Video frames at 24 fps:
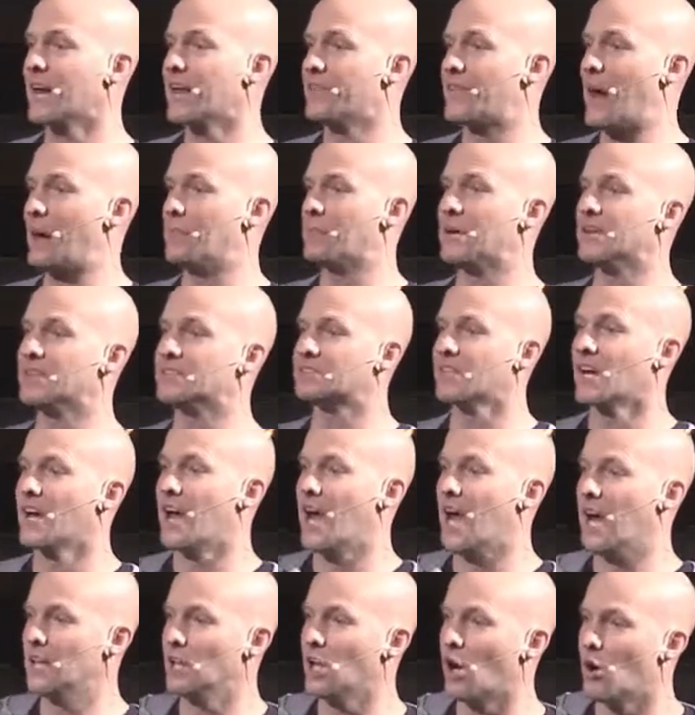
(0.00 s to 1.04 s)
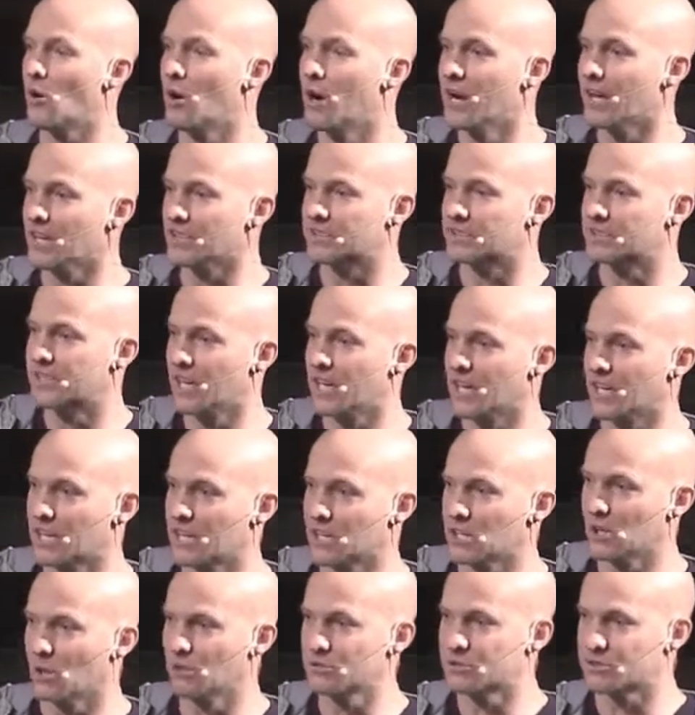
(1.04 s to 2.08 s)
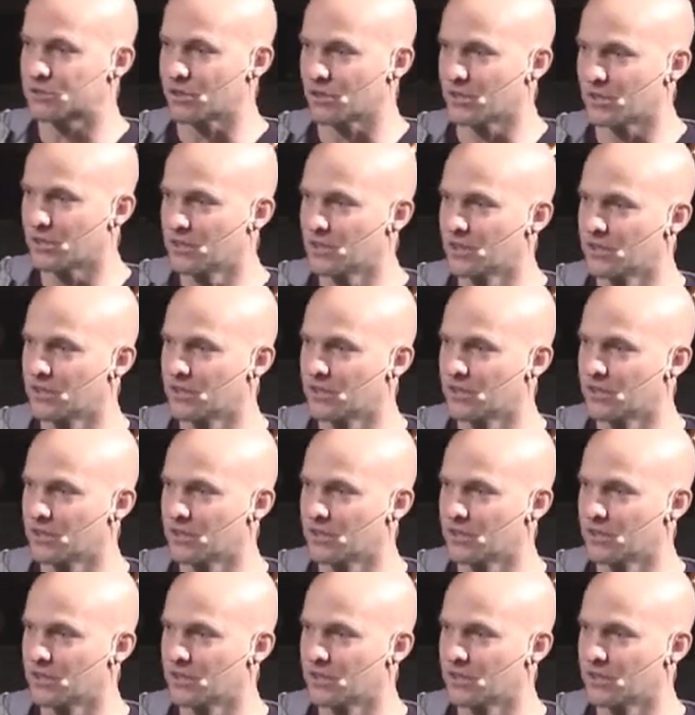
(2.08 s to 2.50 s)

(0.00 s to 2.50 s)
That means, hello, it's getting closer.